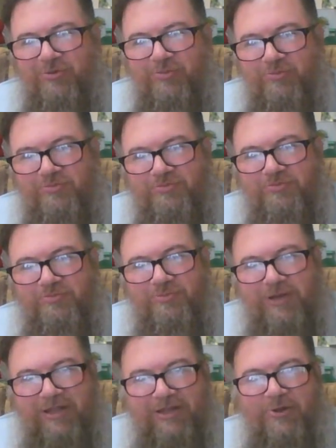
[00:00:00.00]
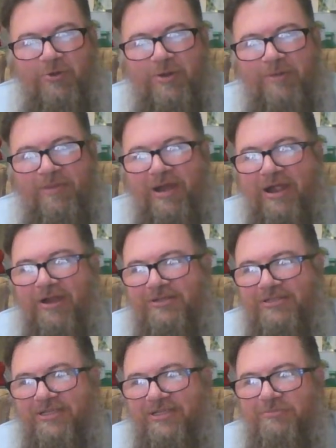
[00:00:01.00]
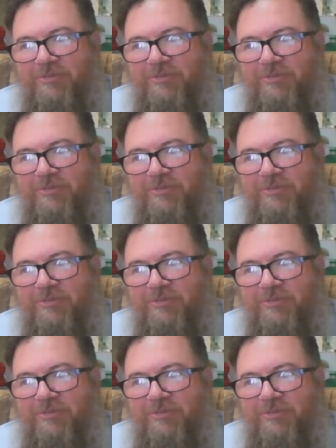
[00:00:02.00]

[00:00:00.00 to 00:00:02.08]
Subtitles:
You probably know what Myers is,